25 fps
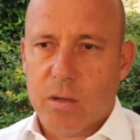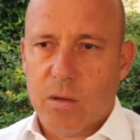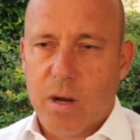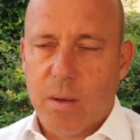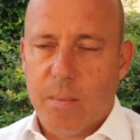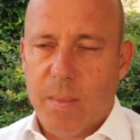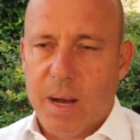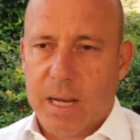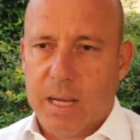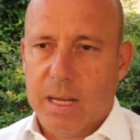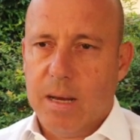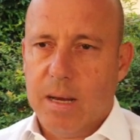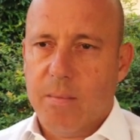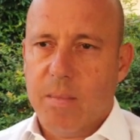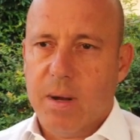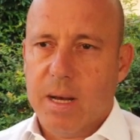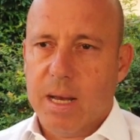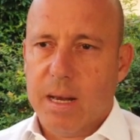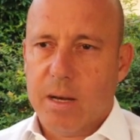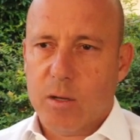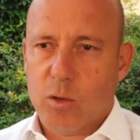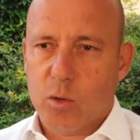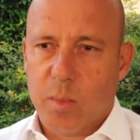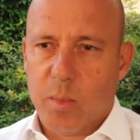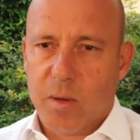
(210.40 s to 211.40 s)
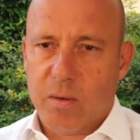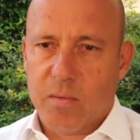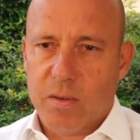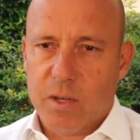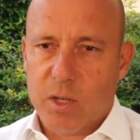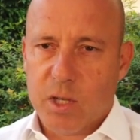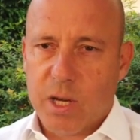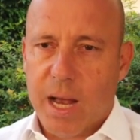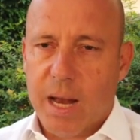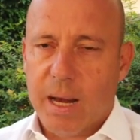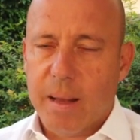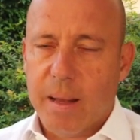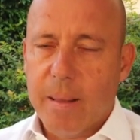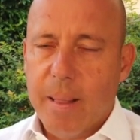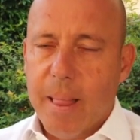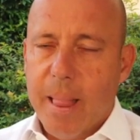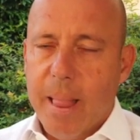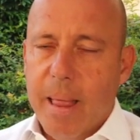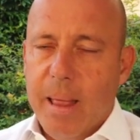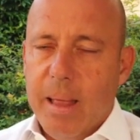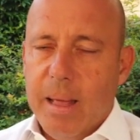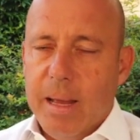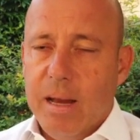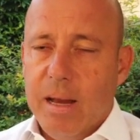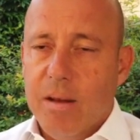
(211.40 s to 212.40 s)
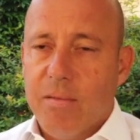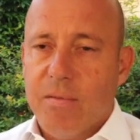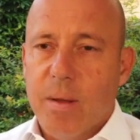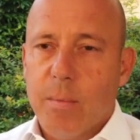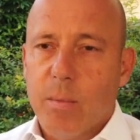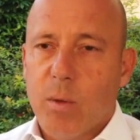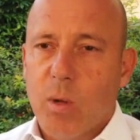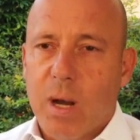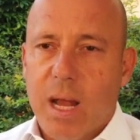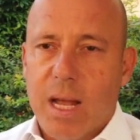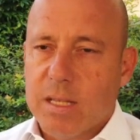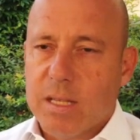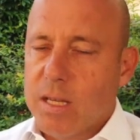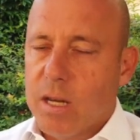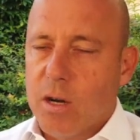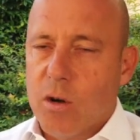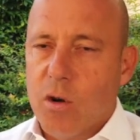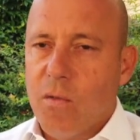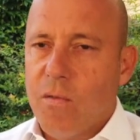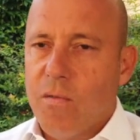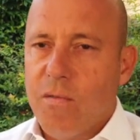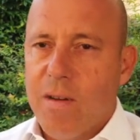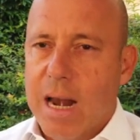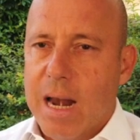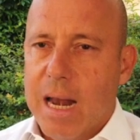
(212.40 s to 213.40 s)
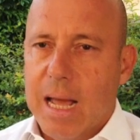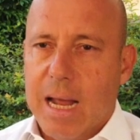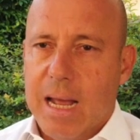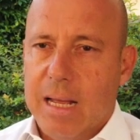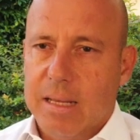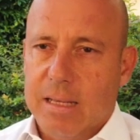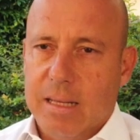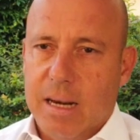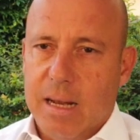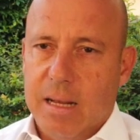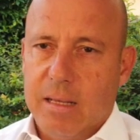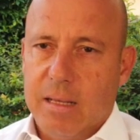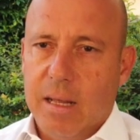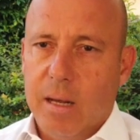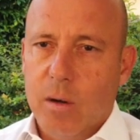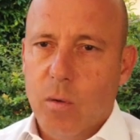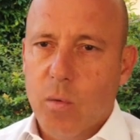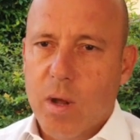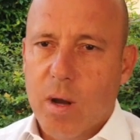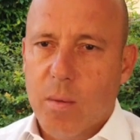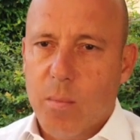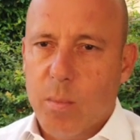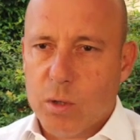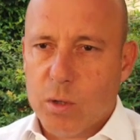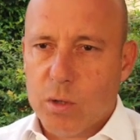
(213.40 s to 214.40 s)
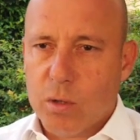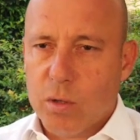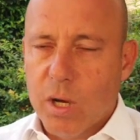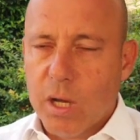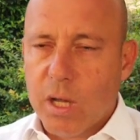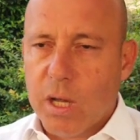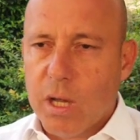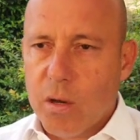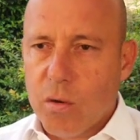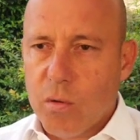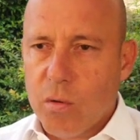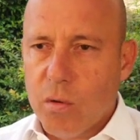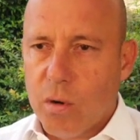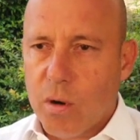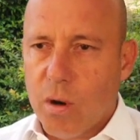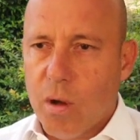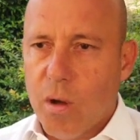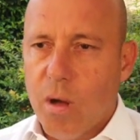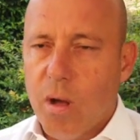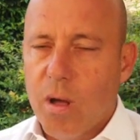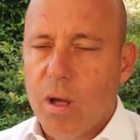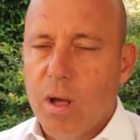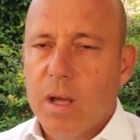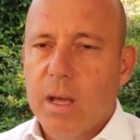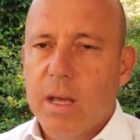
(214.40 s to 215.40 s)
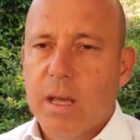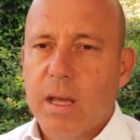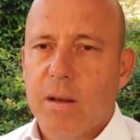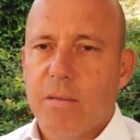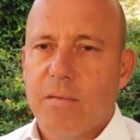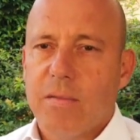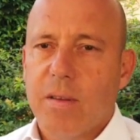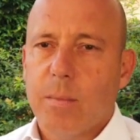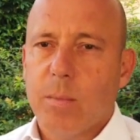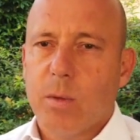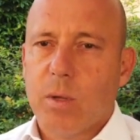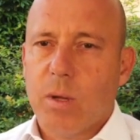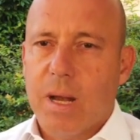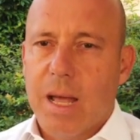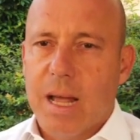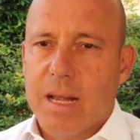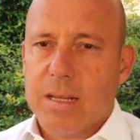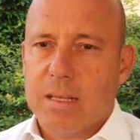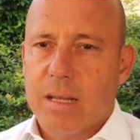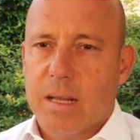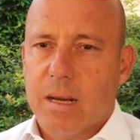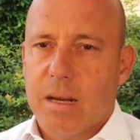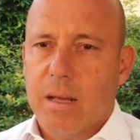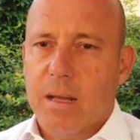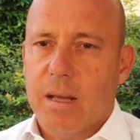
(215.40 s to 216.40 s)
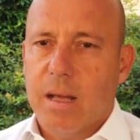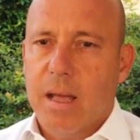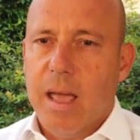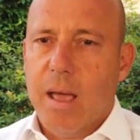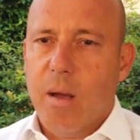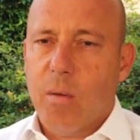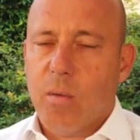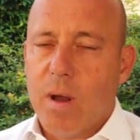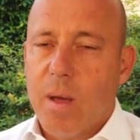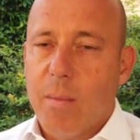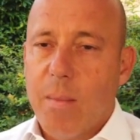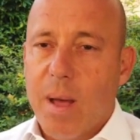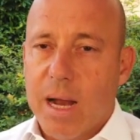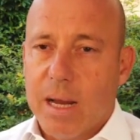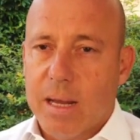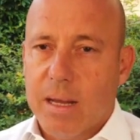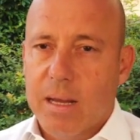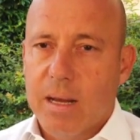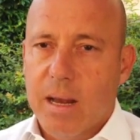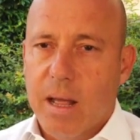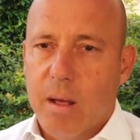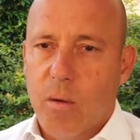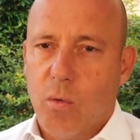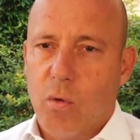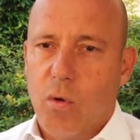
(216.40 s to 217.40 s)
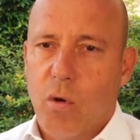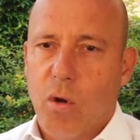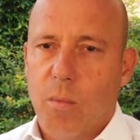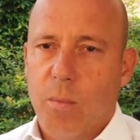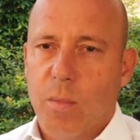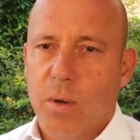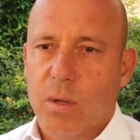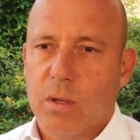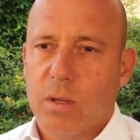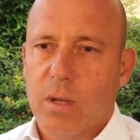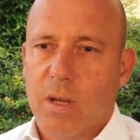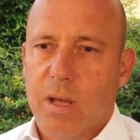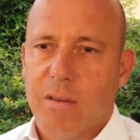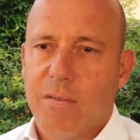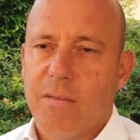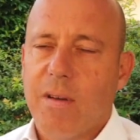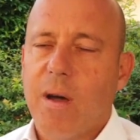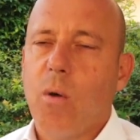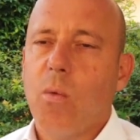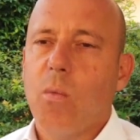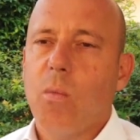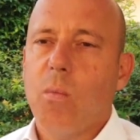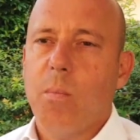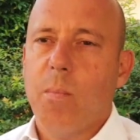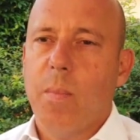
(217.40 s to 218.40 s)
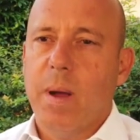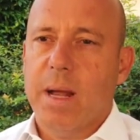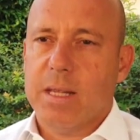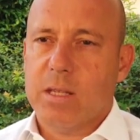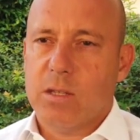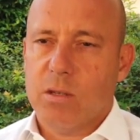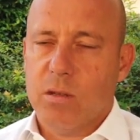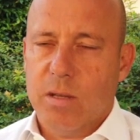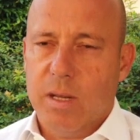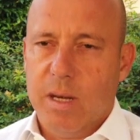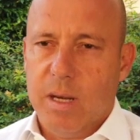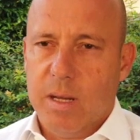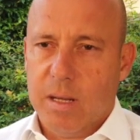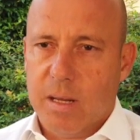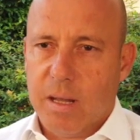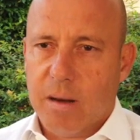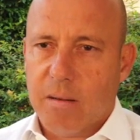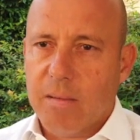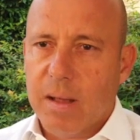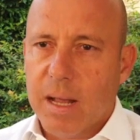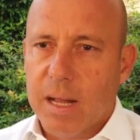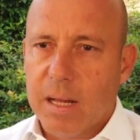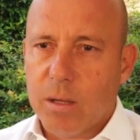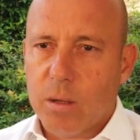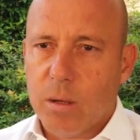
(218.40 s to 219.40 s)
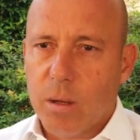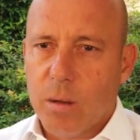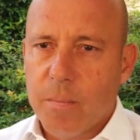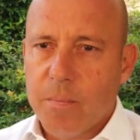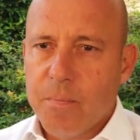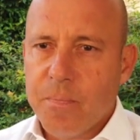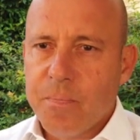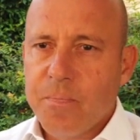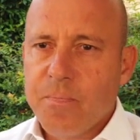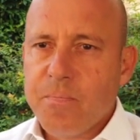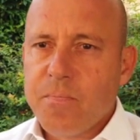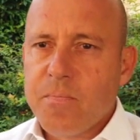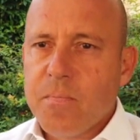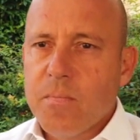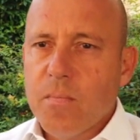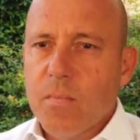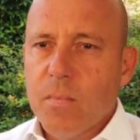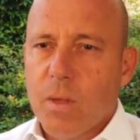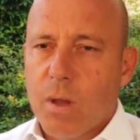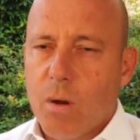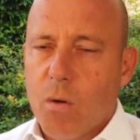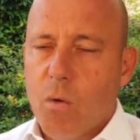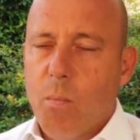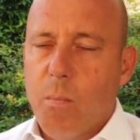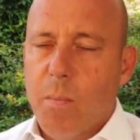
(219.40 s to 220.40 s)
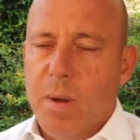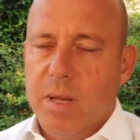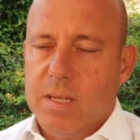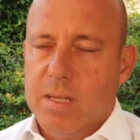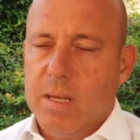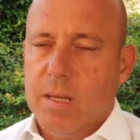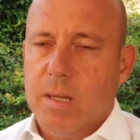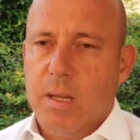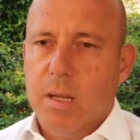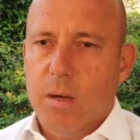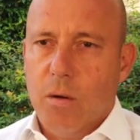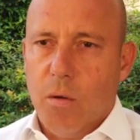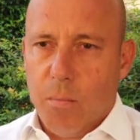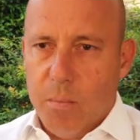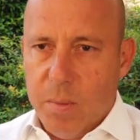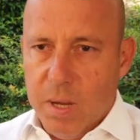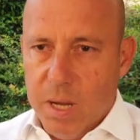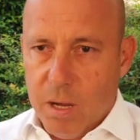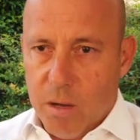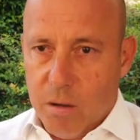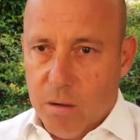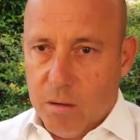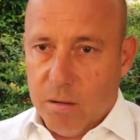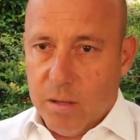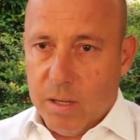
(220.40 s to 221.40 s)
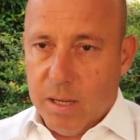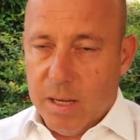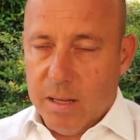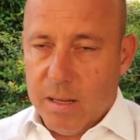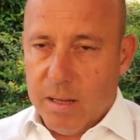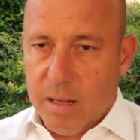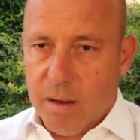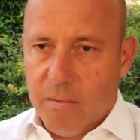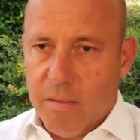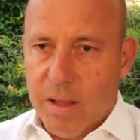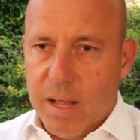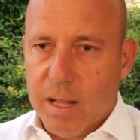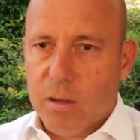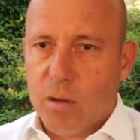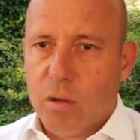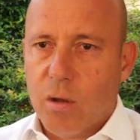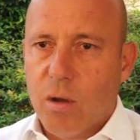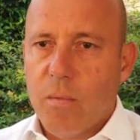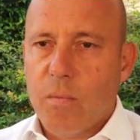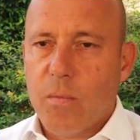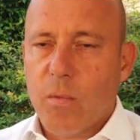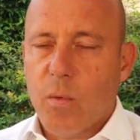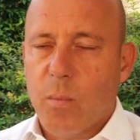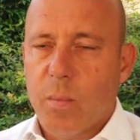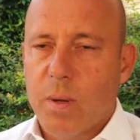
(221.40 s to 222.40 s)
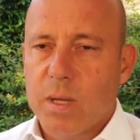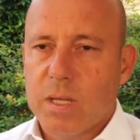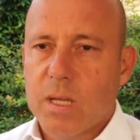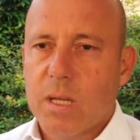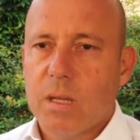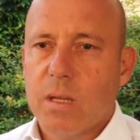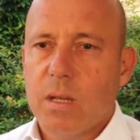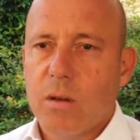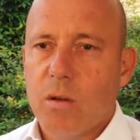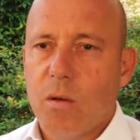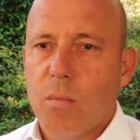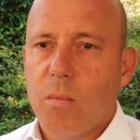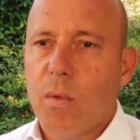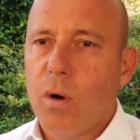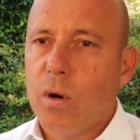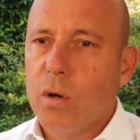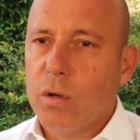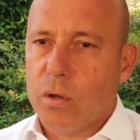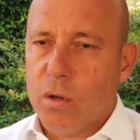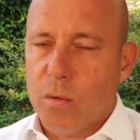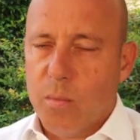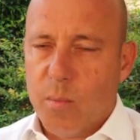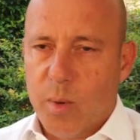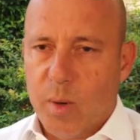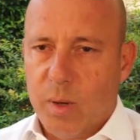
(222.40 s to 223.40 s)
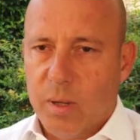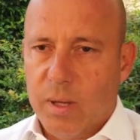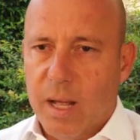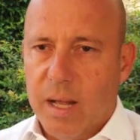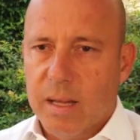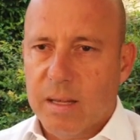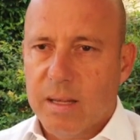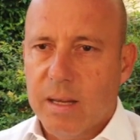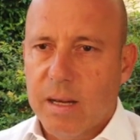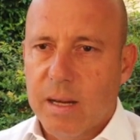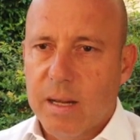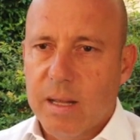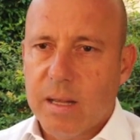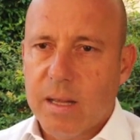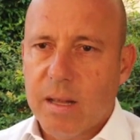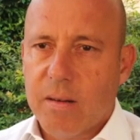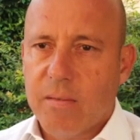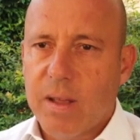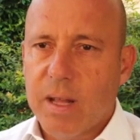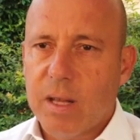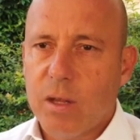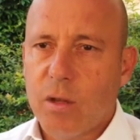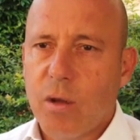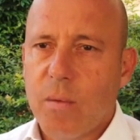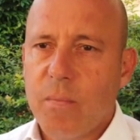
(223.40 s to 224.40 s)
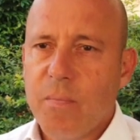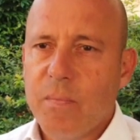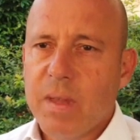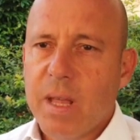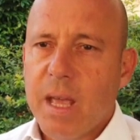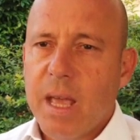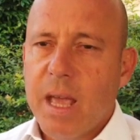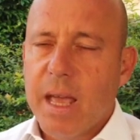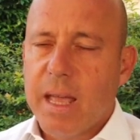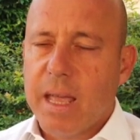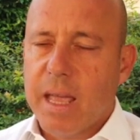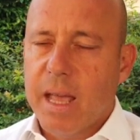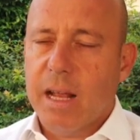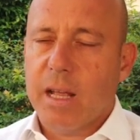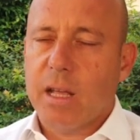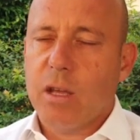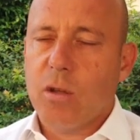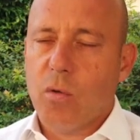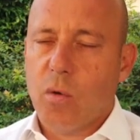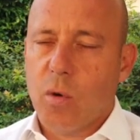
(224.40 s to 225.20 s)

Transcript: This isn't easy at the beginning, because each machine has completely different characteristics. Machine A is a portable machine, machine B is a stationary machine, machine C only does cataract, machine D does both cataract and cornea.